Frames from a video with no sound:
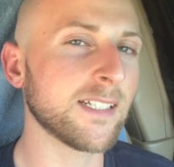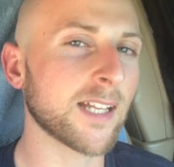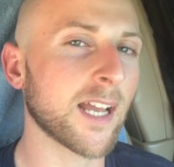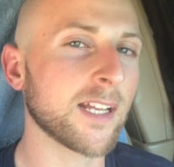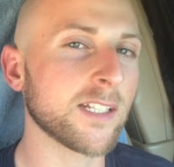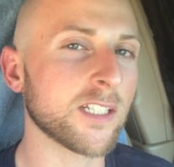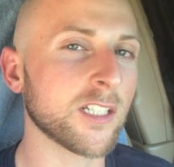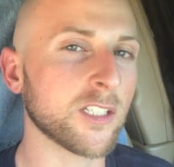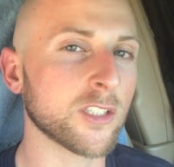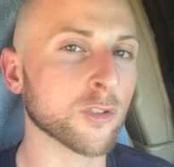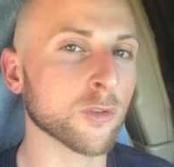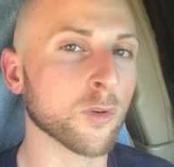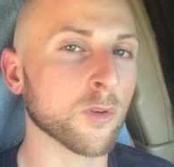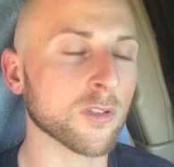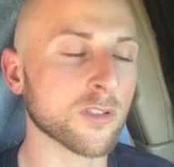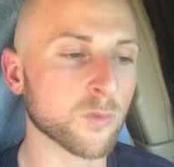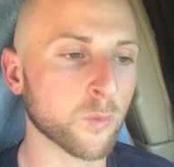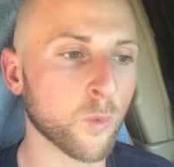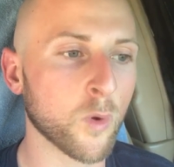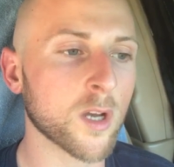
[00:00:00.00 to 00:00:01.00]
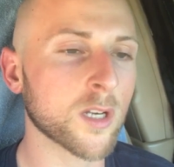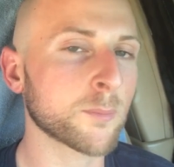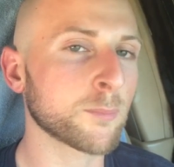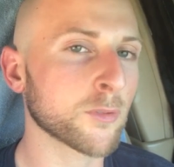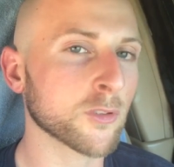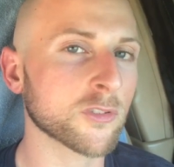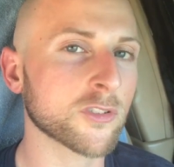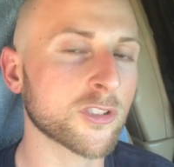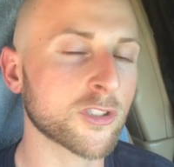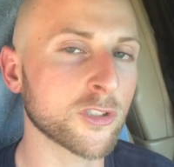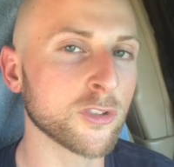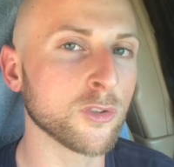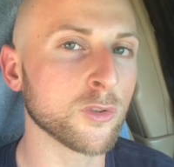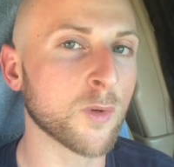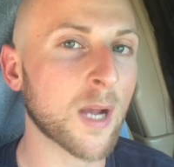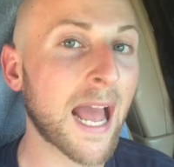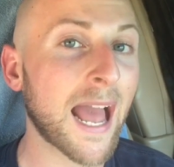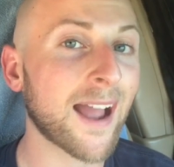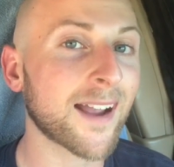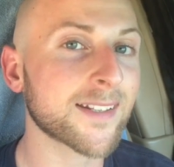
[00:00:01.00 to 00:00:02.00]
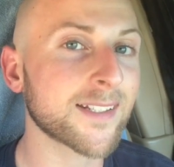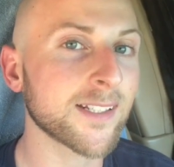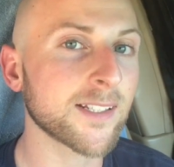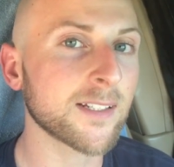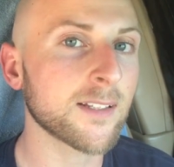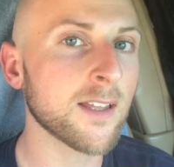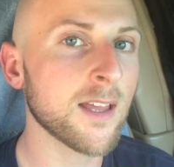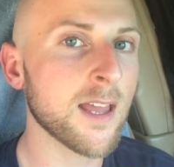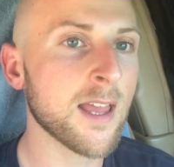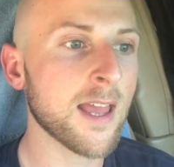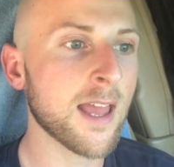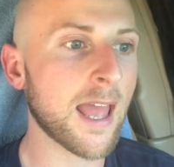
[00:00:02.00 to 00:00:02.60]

19 year olds want to pursue acting